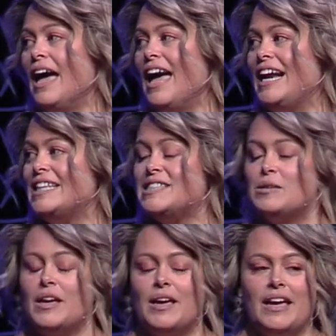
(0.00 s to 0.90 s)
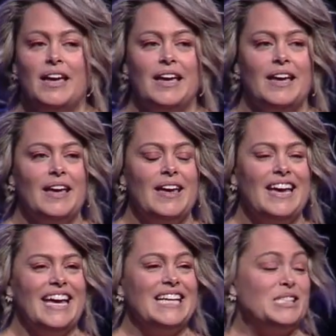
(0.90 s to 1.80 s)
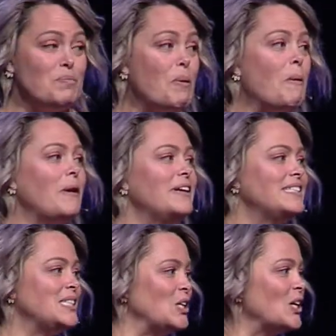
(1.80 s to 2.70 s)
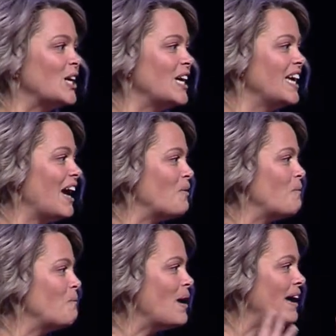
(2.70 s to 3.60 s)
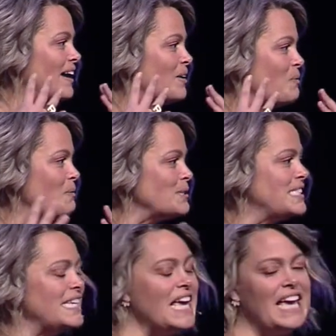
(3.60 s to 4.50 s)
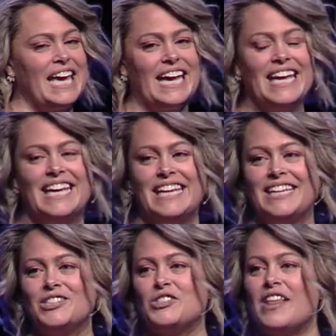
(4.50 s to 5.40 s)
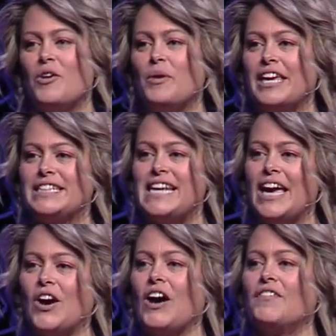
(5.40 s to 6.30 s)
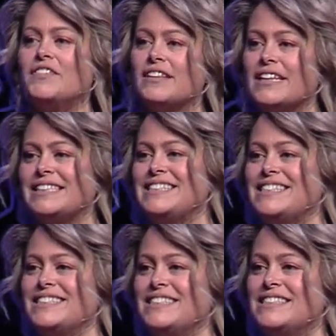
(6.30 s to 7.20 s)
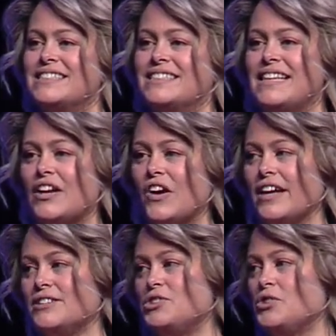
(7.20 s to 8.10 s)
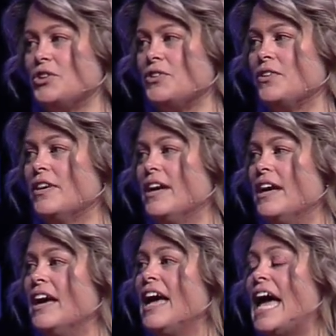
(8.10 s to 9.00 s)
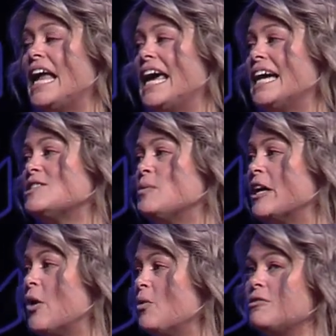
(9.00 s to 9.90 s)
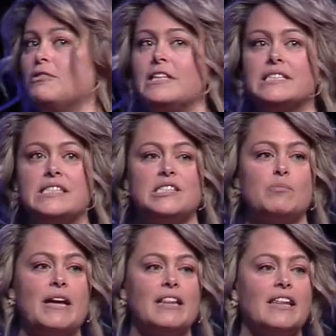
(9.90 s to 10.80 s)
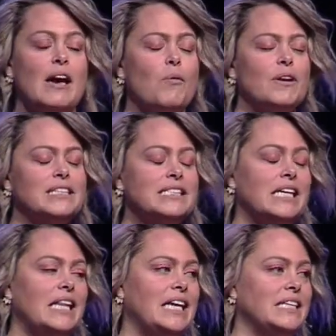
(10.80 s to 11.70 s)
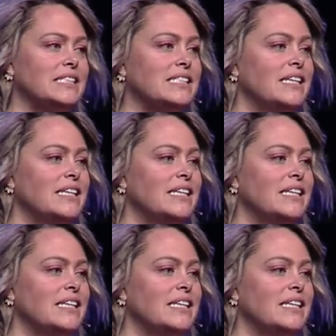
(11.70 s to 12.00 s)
And it's important to look at what we're seeing so that we can take off the lenses that are untrue. And as we go through this month, I want to say this,